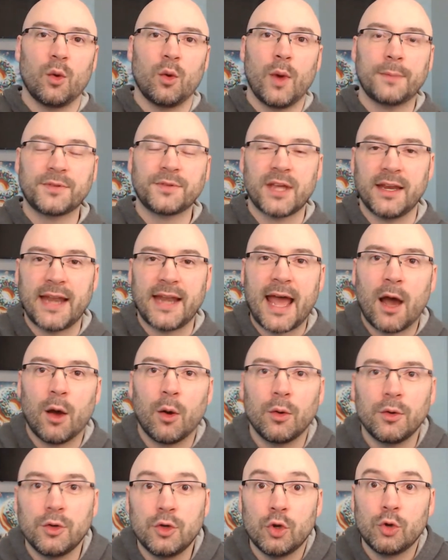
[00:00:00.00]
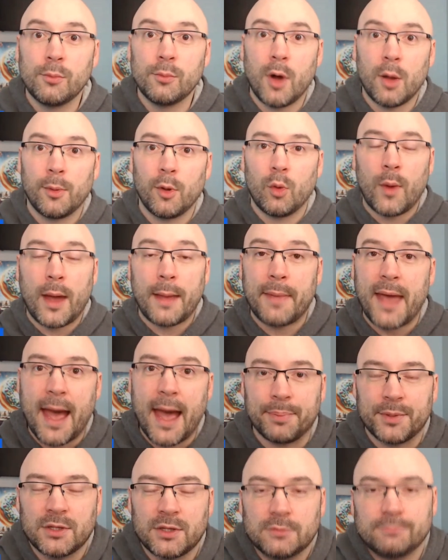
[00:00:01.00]
website now, new mobile web
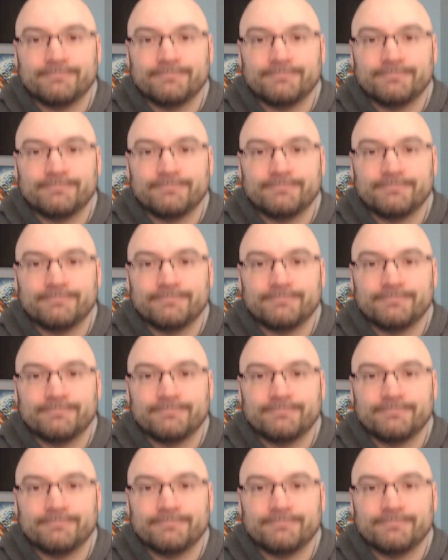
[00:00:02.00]
app.